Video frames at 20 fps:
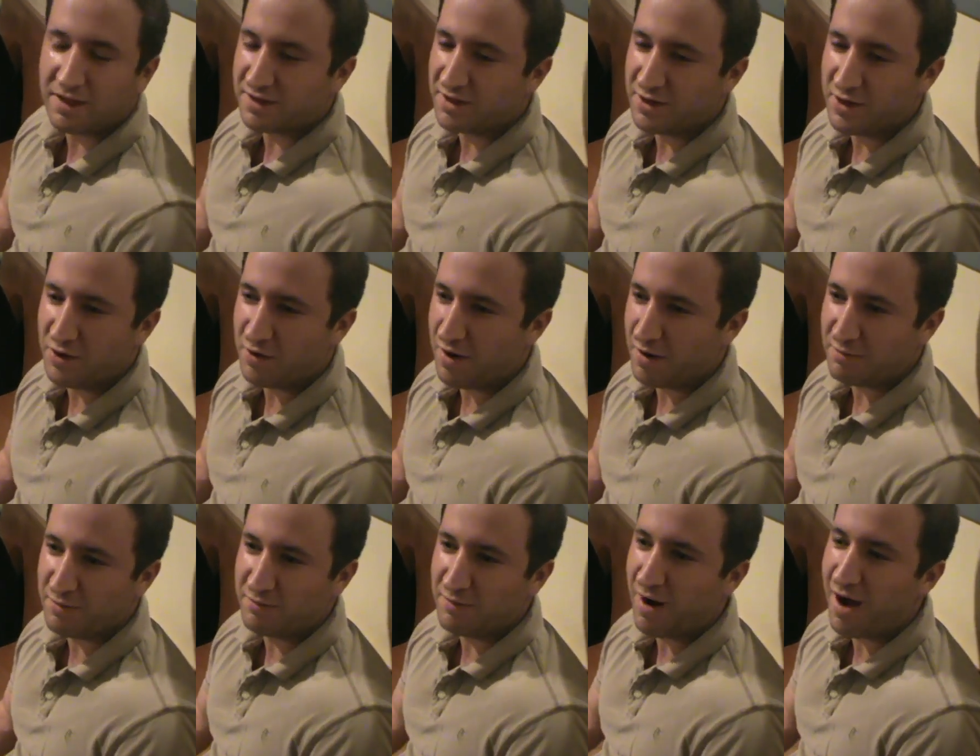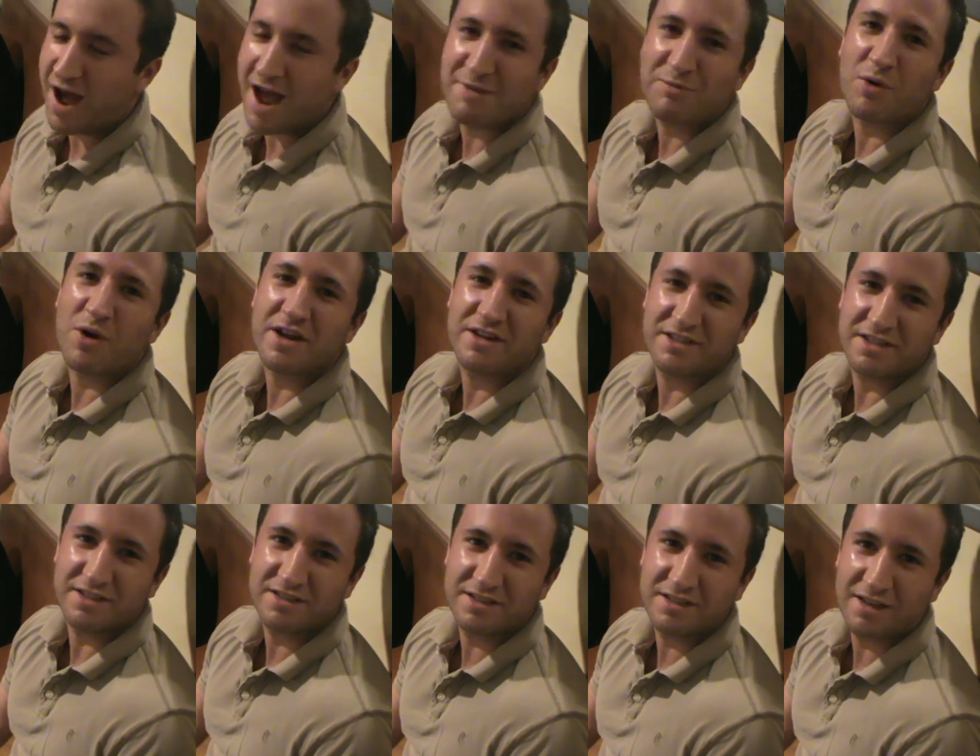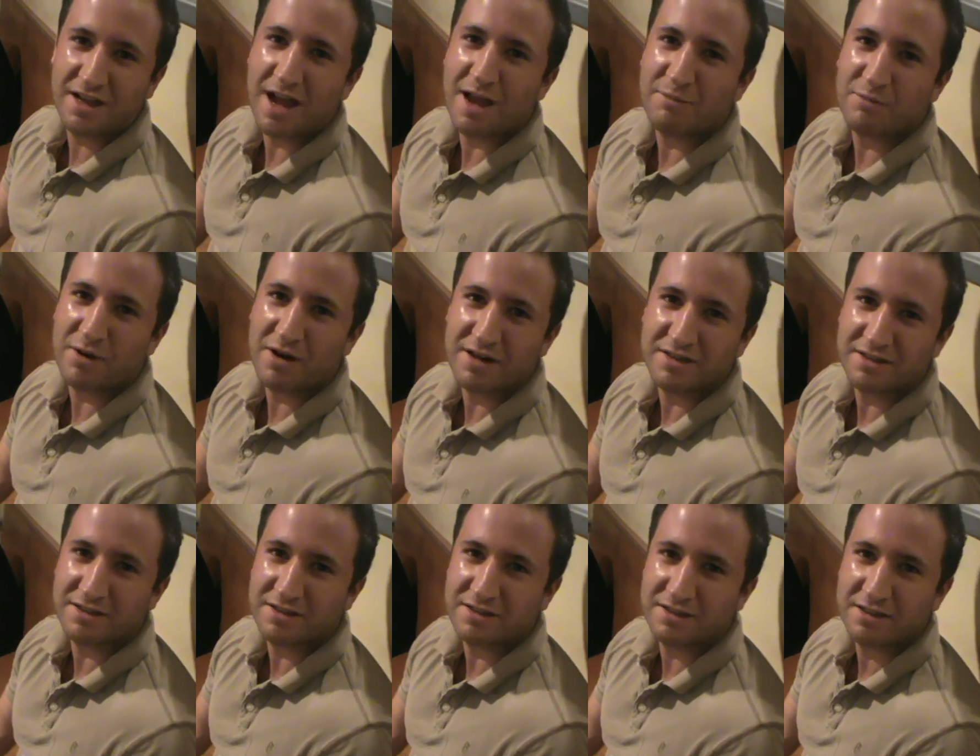You know, high praises. High
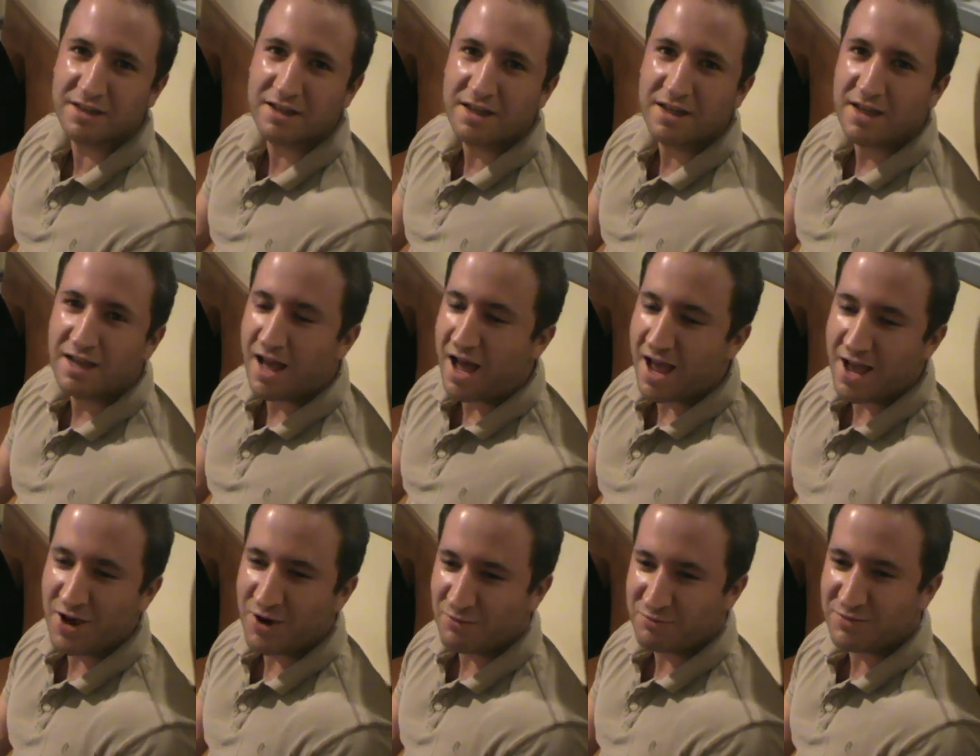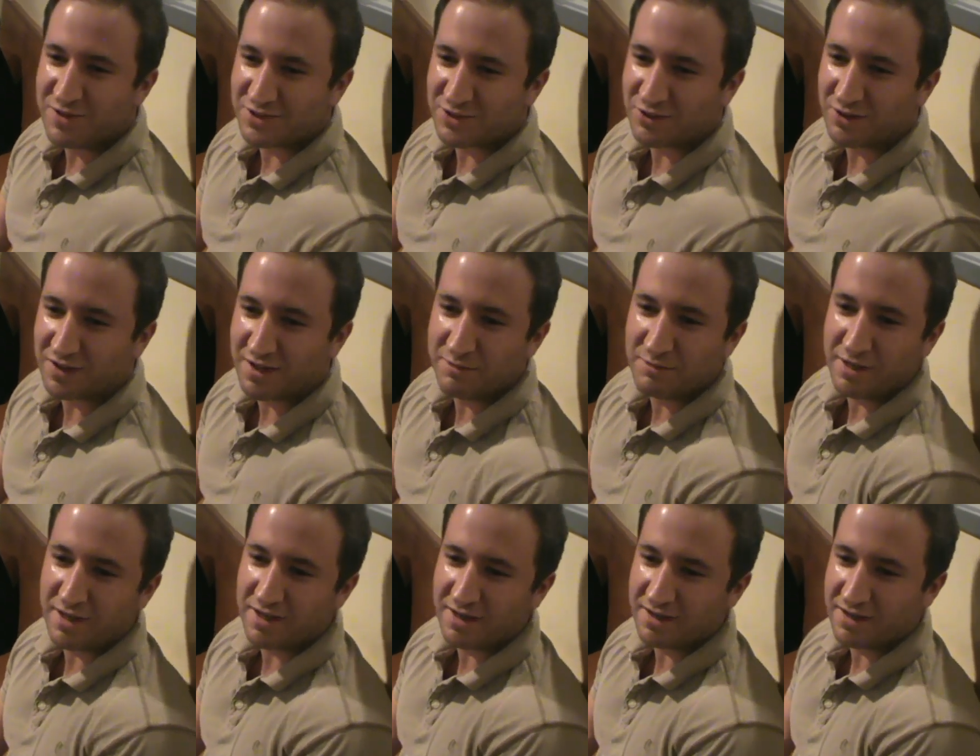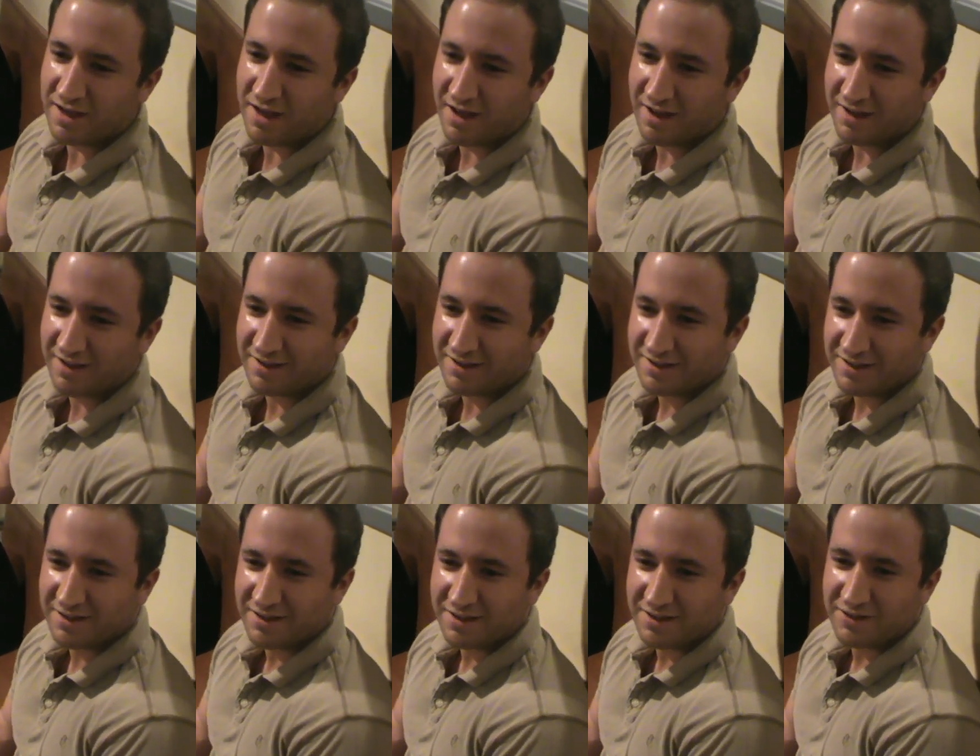praises. And tell us I hope this will get me in the
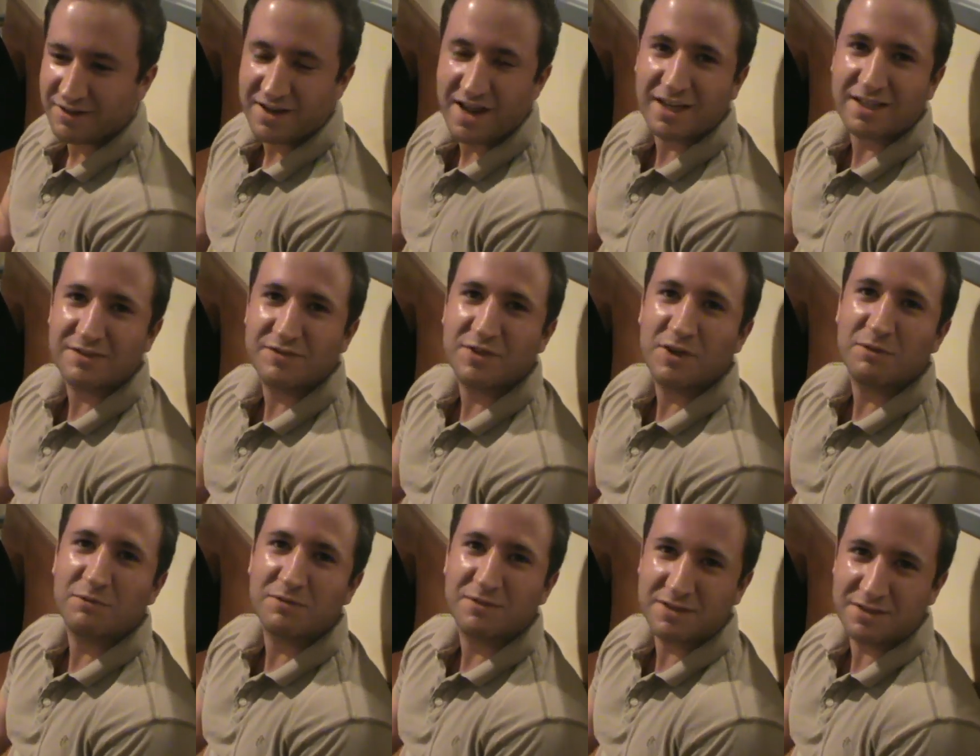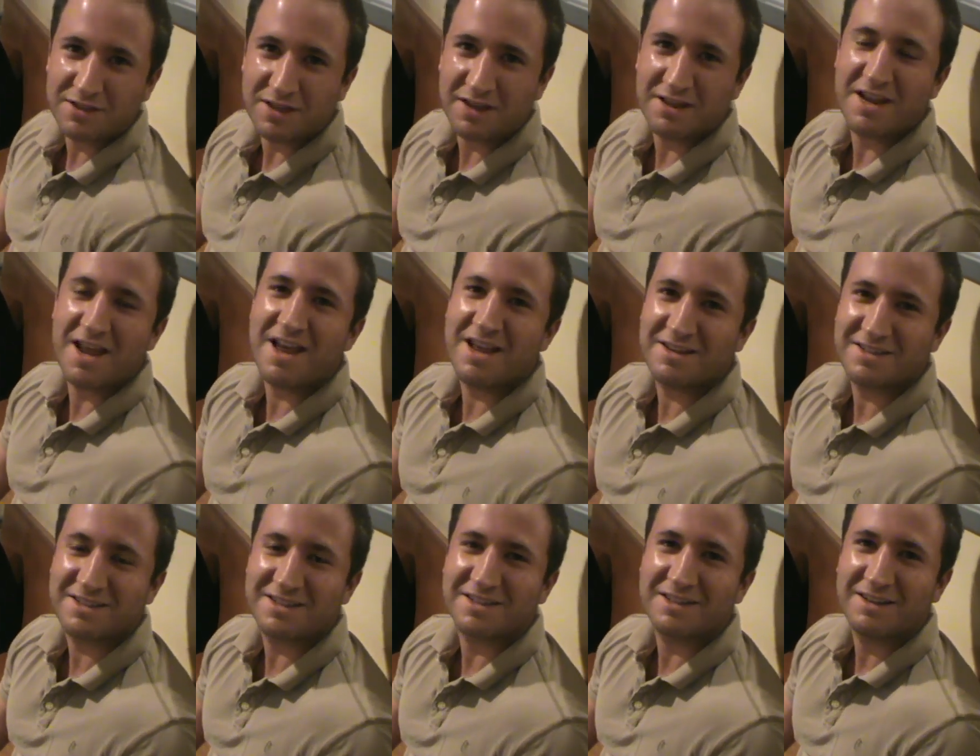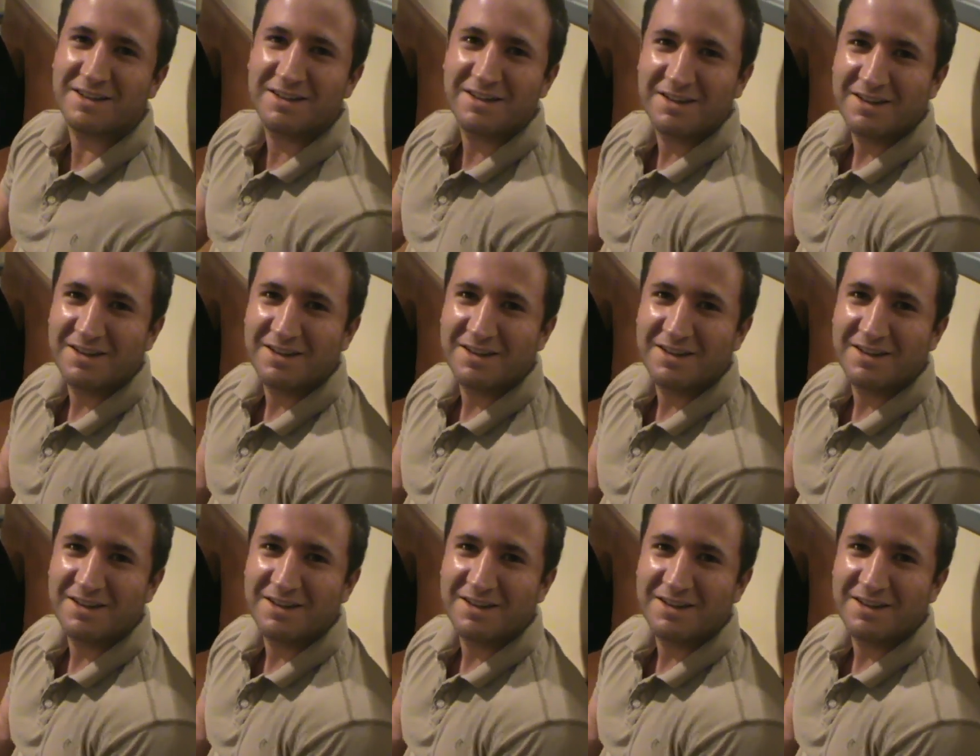next film to Sundance. So.